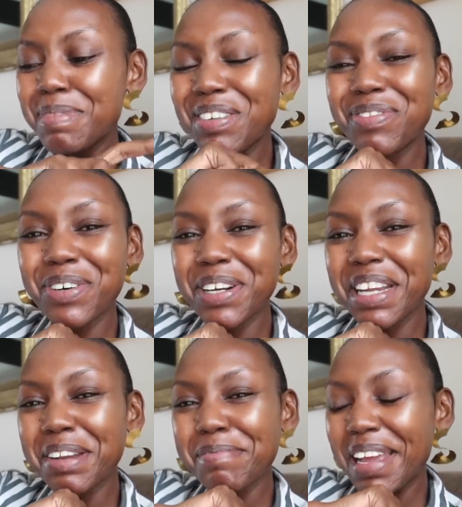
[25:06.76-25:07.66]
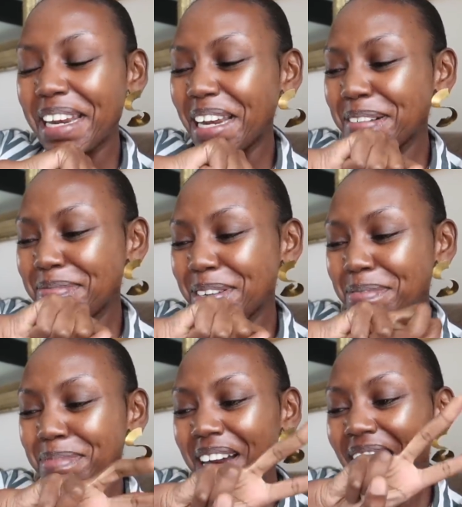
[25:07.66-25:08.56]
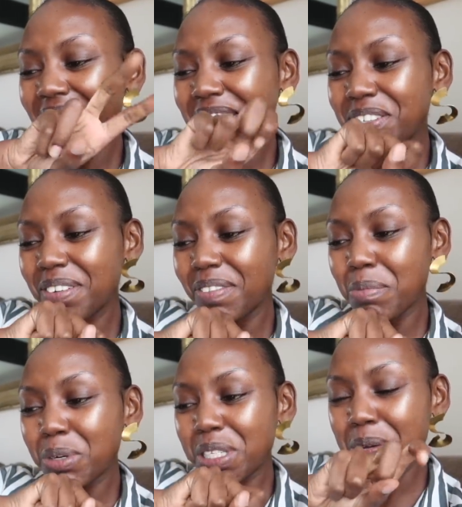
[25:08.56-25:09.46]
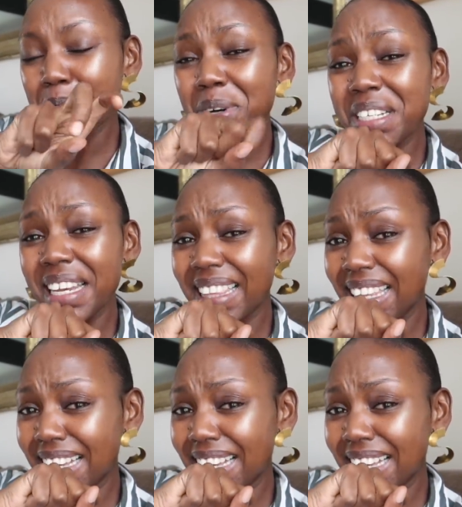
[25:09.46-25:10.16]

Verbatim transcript: my phone and my laptop are two of the most important